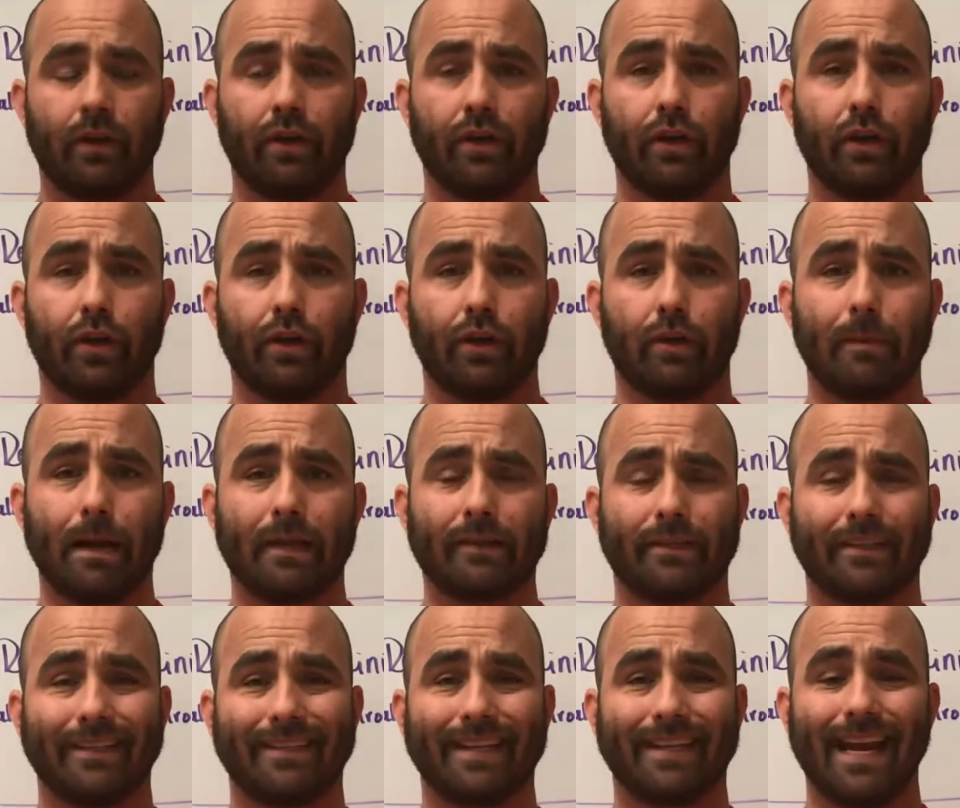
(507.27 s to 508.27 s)
you're about
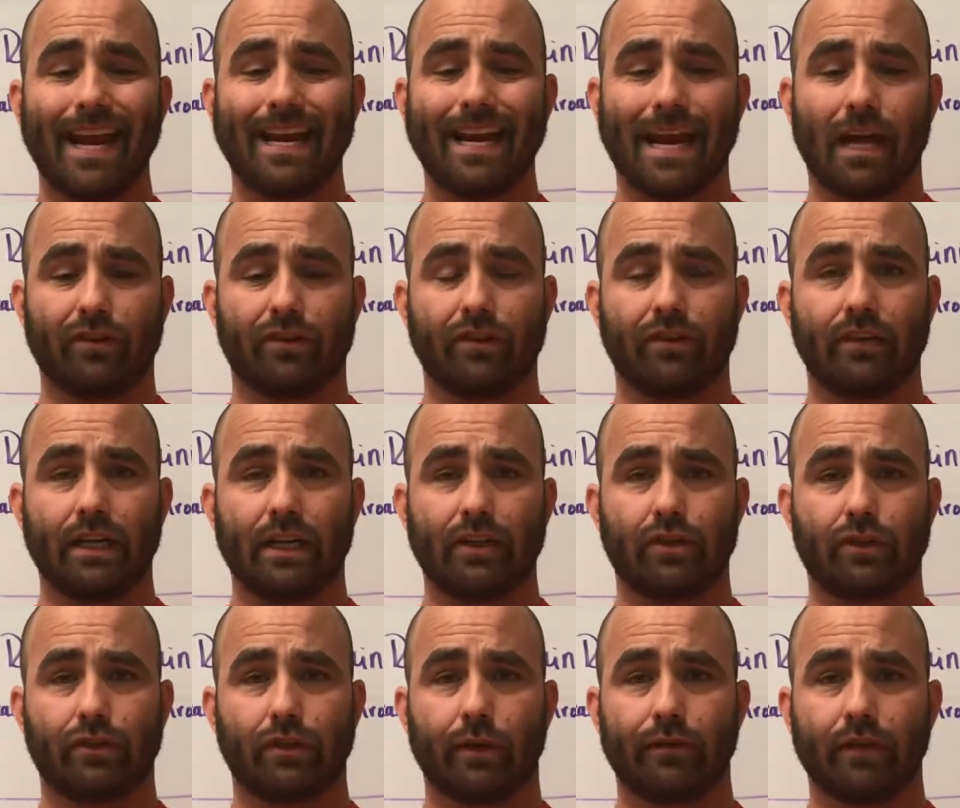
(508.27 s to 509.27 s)
6 to 8 ounces. That's
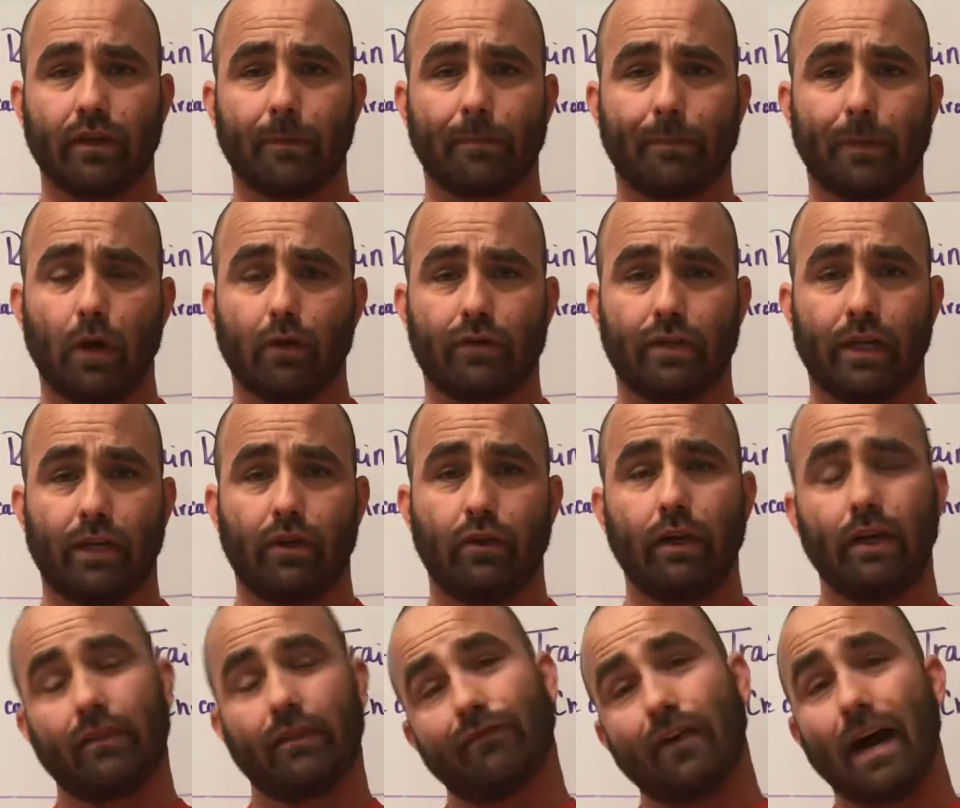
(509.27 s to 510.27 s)
your serving of protein. You
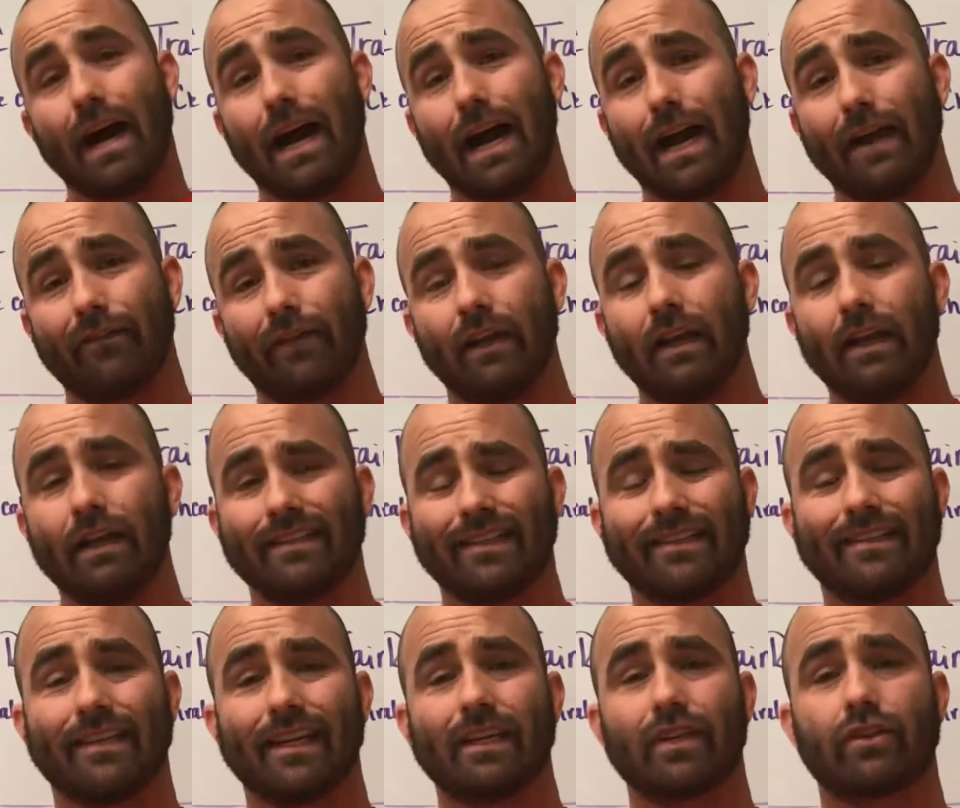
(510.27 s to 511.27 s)
need 5 to
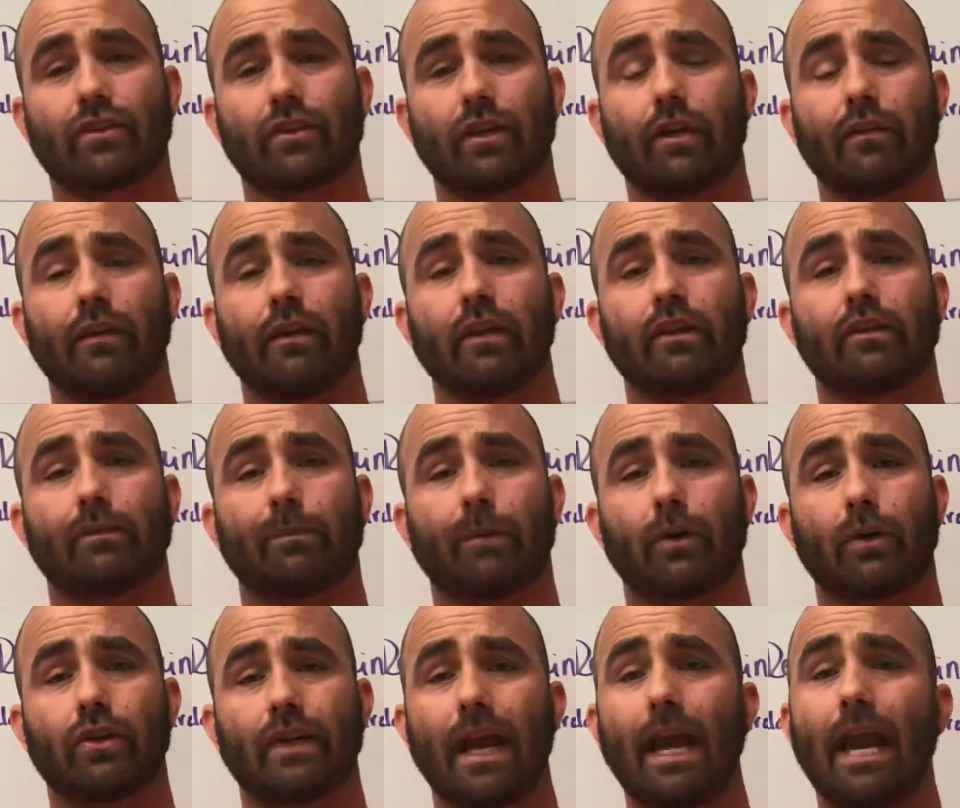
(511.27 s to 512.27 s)
6 servings
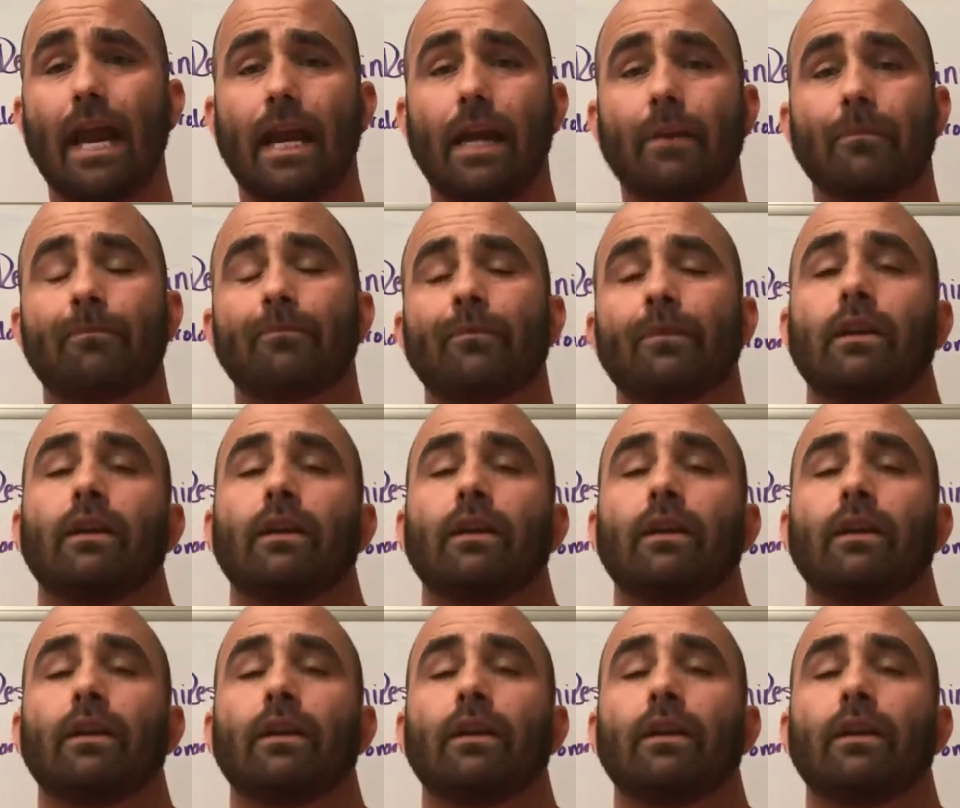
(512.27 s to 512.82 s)
per day.